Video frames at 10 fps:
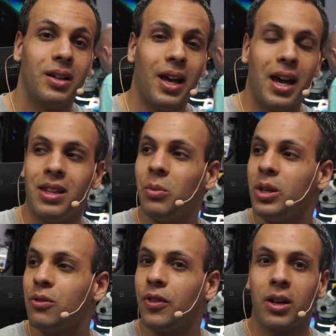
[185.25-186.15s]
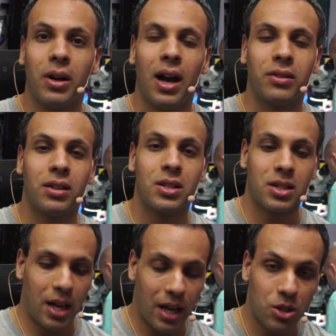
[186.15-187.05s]
And then when you figure out that this
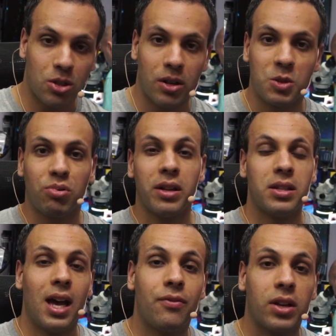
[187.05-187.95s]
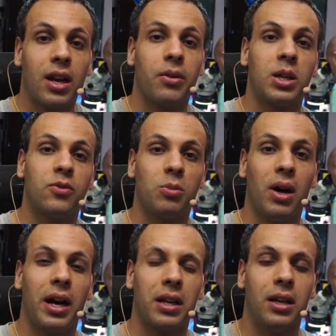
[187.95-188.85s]
cancer has spread to every area of your
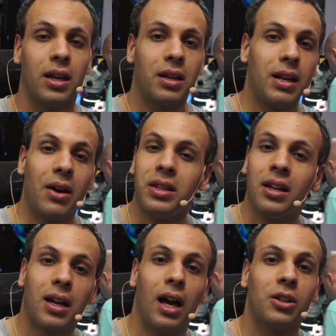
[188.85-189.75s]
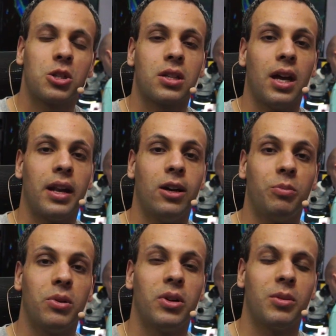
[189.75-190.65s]
body, now the oncologist can't help
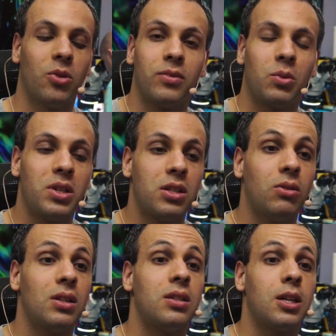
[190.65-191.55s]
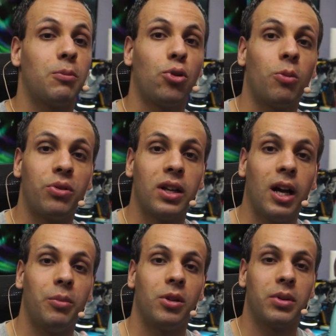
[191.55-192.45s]
you anymore. The reason you didn't seek appropriate
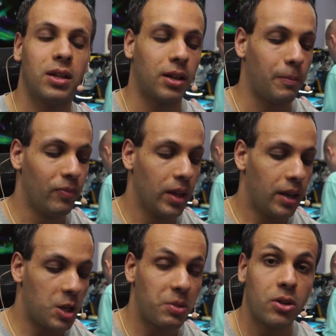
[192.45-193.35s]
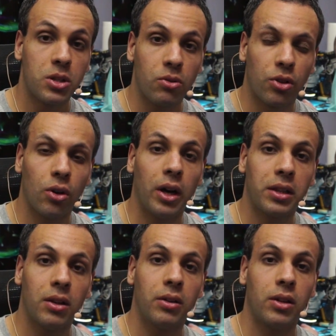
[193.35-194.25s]
help in the beginning is because you thought
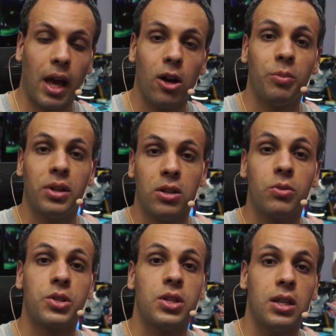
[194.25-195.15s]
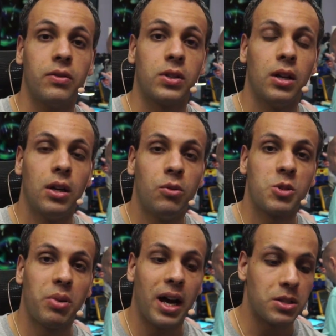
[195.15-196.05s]
that the help that you received was
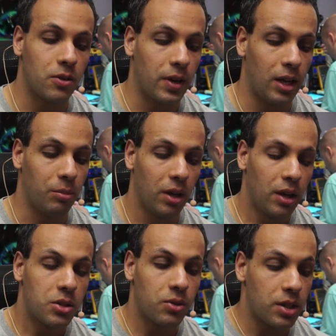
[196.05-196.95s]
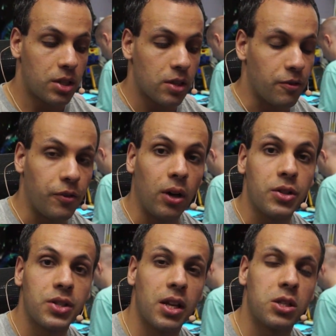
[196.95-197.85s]
positive help. So this is a
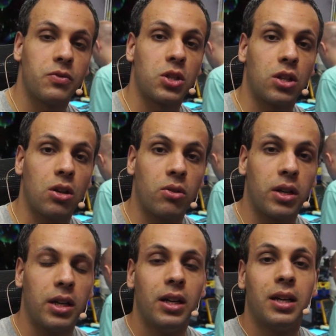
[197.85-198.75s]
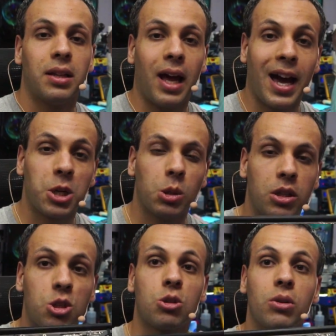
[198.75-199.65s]
false sense of security that actually
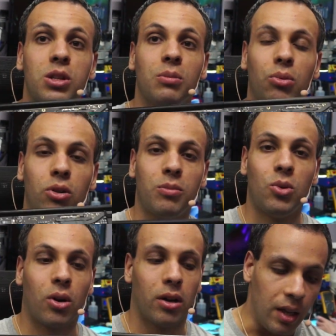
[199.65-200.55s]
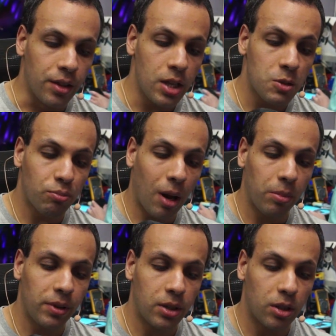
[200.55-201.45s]
destroys the board more. This
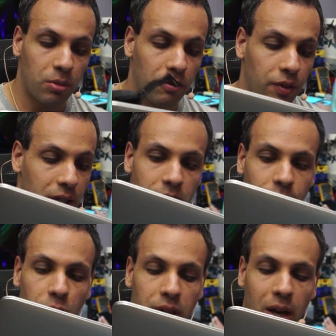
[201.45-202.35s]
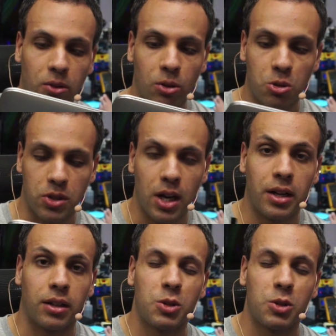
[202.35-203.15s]
probably could have been fixed even without an ultrasonic.